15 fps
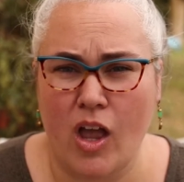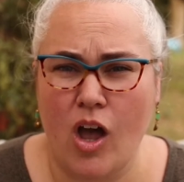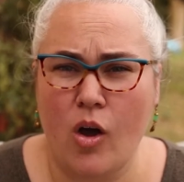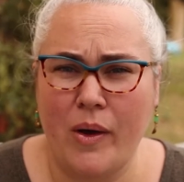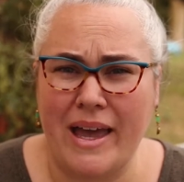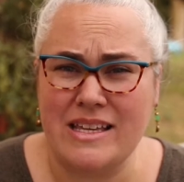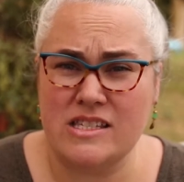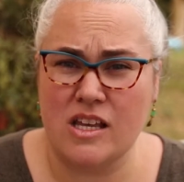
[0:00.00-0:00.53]

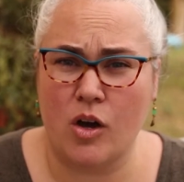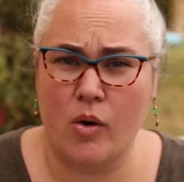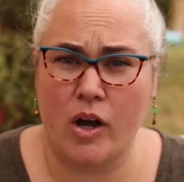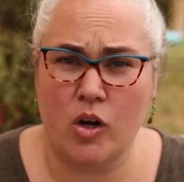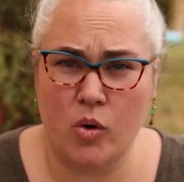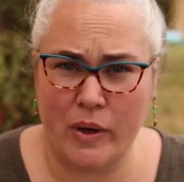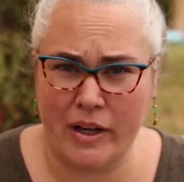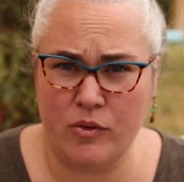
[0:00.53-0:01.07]
Okay, so
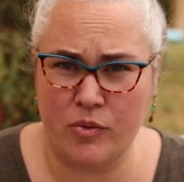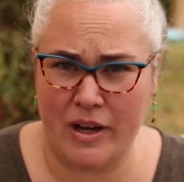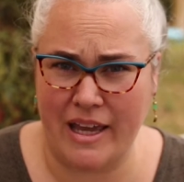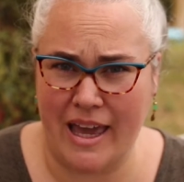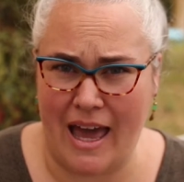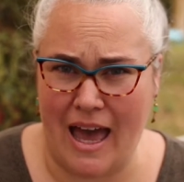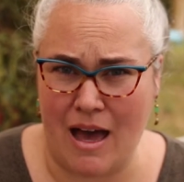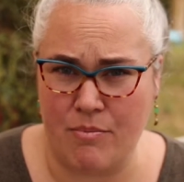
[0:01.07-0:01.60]
a quick
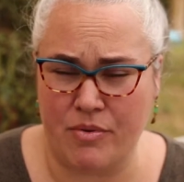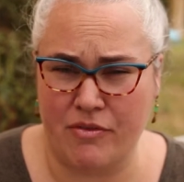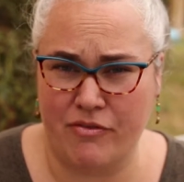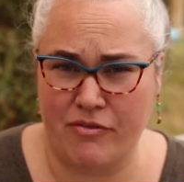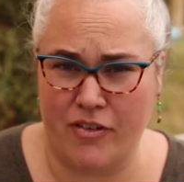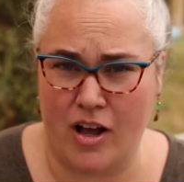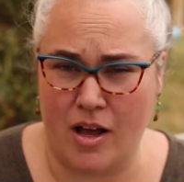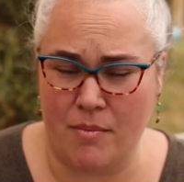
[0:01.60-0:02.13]
recap
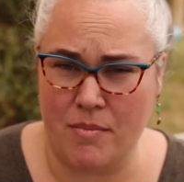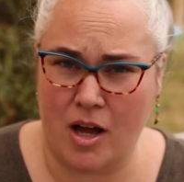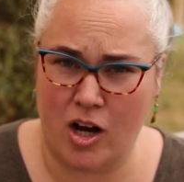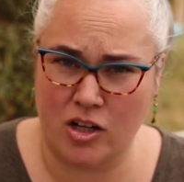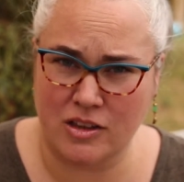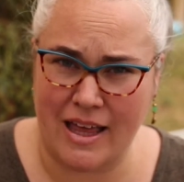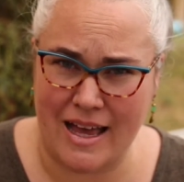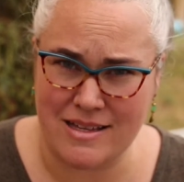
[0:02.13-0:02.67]
from
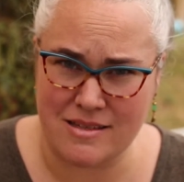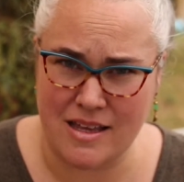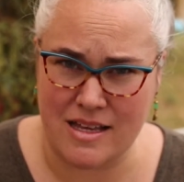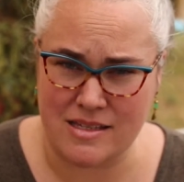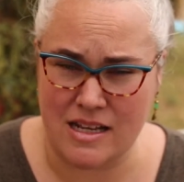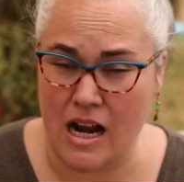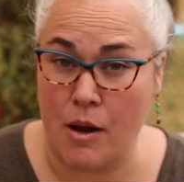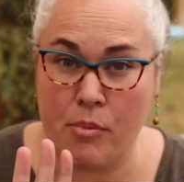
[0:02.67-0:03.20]
our last
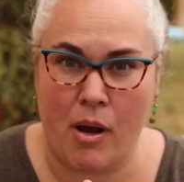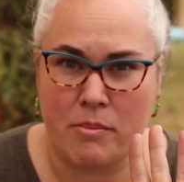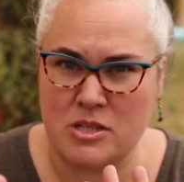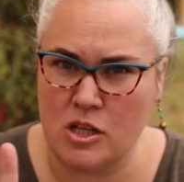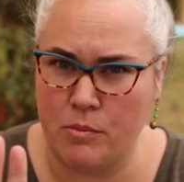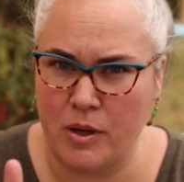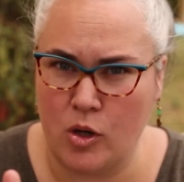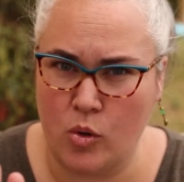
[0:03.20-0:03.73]
lesson. I promise
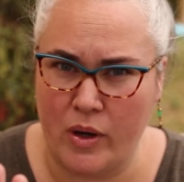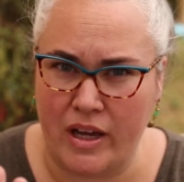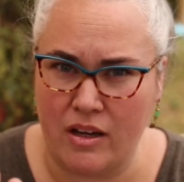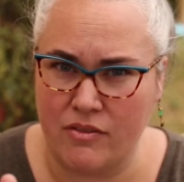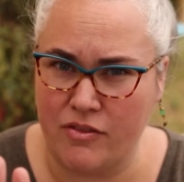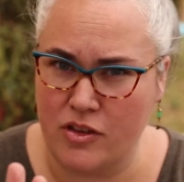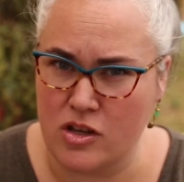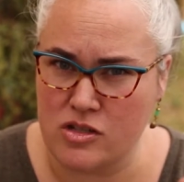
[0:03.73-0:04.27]
it'll be quick
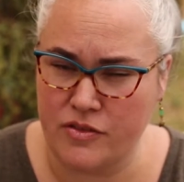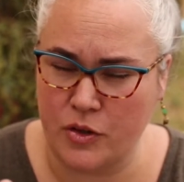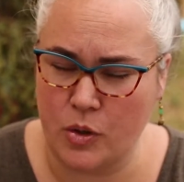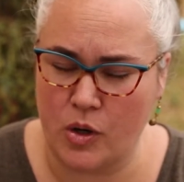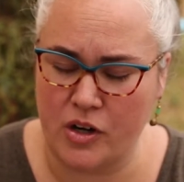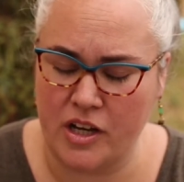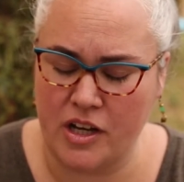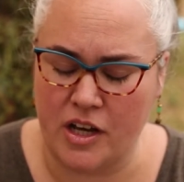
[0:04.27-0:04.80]
for those of you who
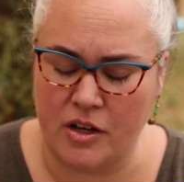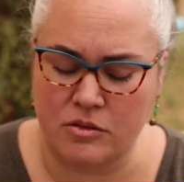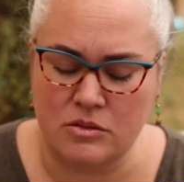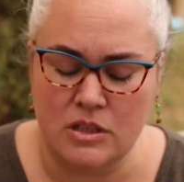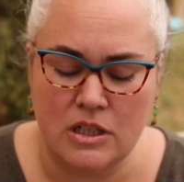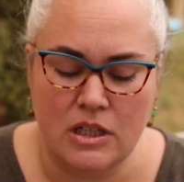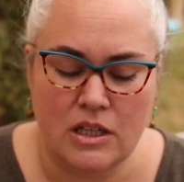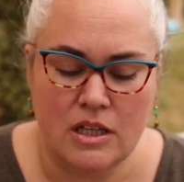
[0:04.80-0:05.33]
already know.
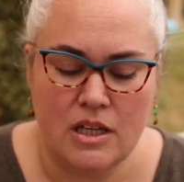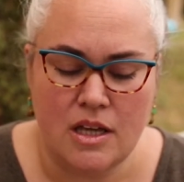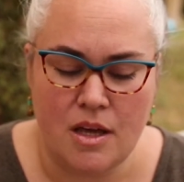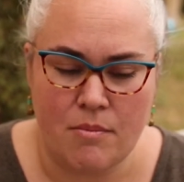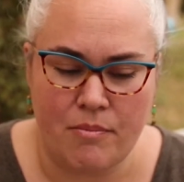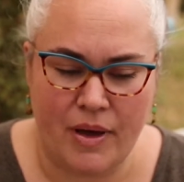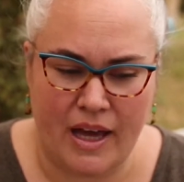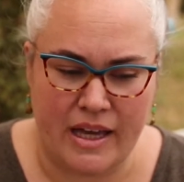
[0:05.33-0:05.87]

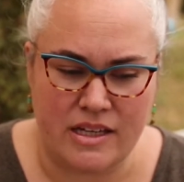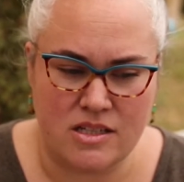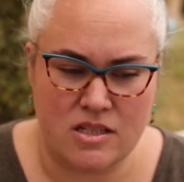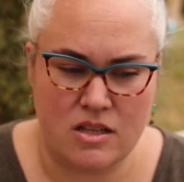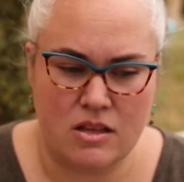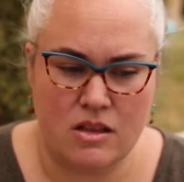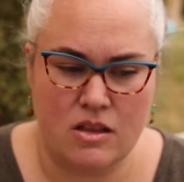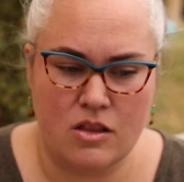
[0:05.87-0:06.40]
But
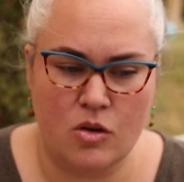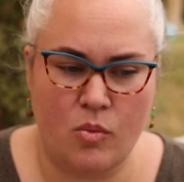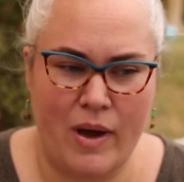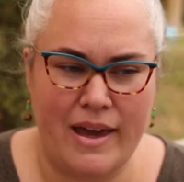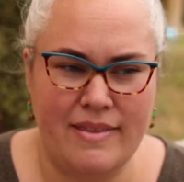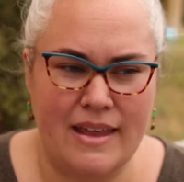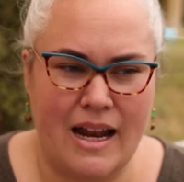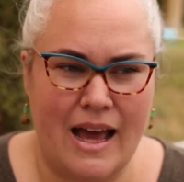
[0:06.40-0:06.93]
the
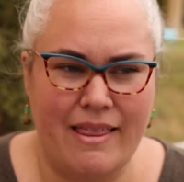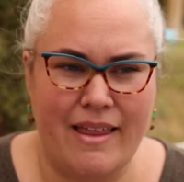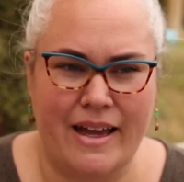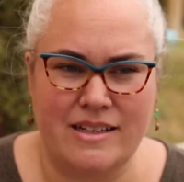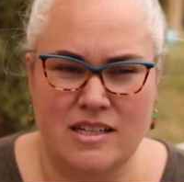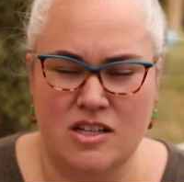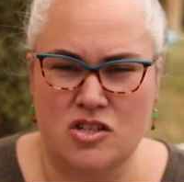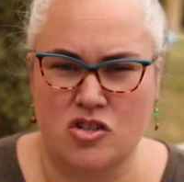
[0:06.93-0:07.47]
way that I
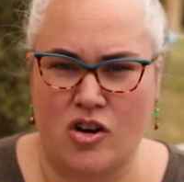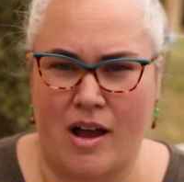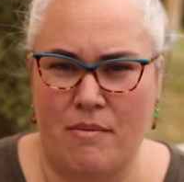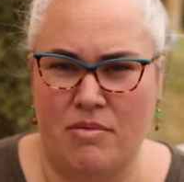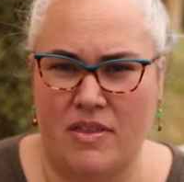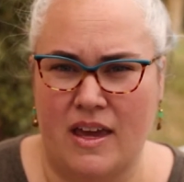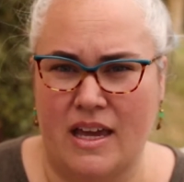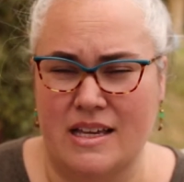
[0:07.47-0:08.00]
like to describe
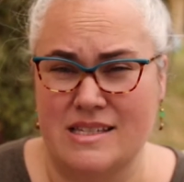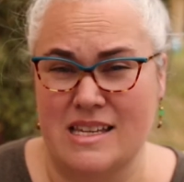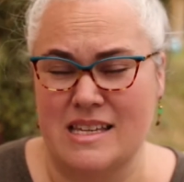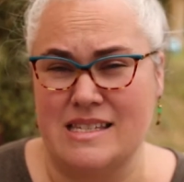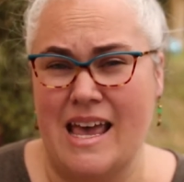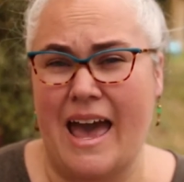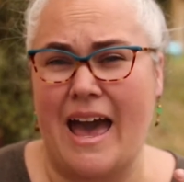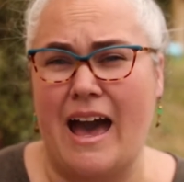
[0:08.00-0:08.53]
things
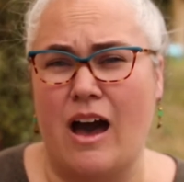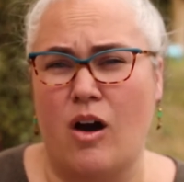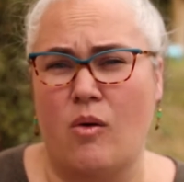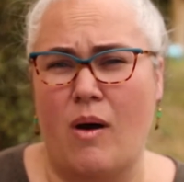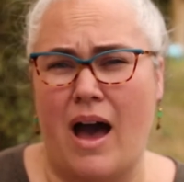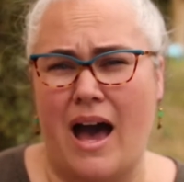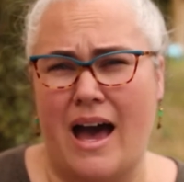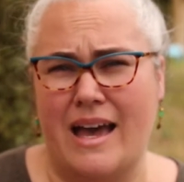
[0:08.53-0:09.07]
is
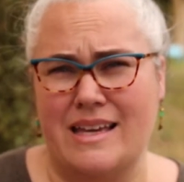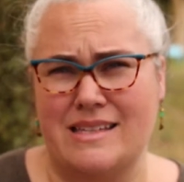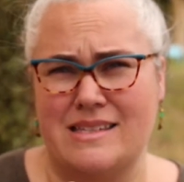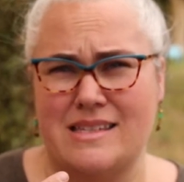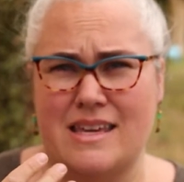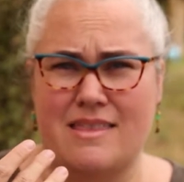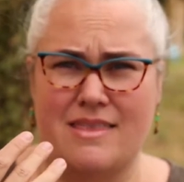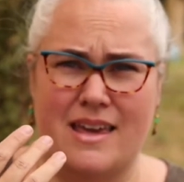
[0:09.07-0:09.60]
how I
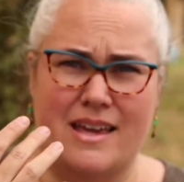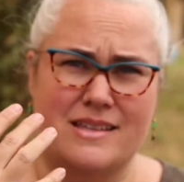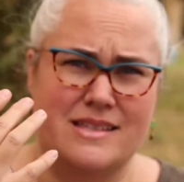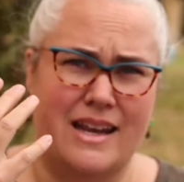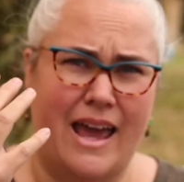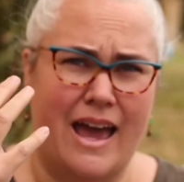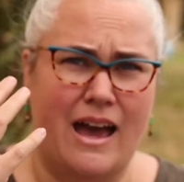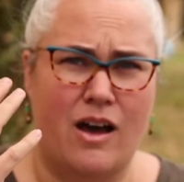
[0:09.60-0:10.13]
see things
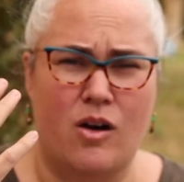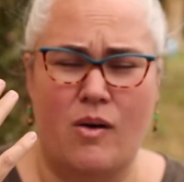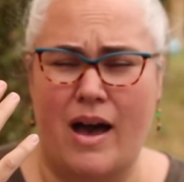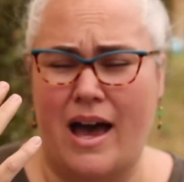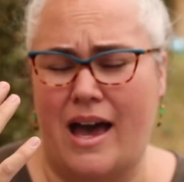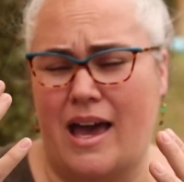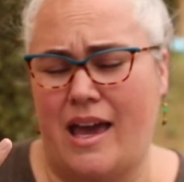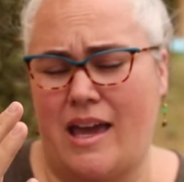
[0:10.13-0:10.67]
and how
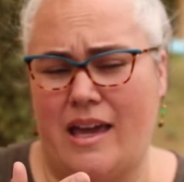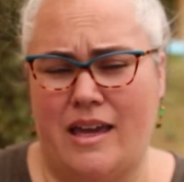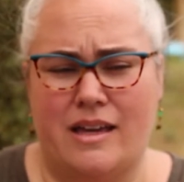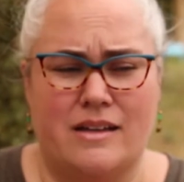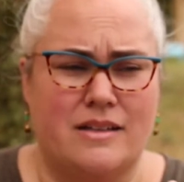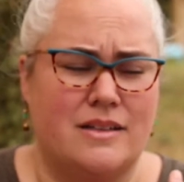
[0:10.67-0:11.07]
I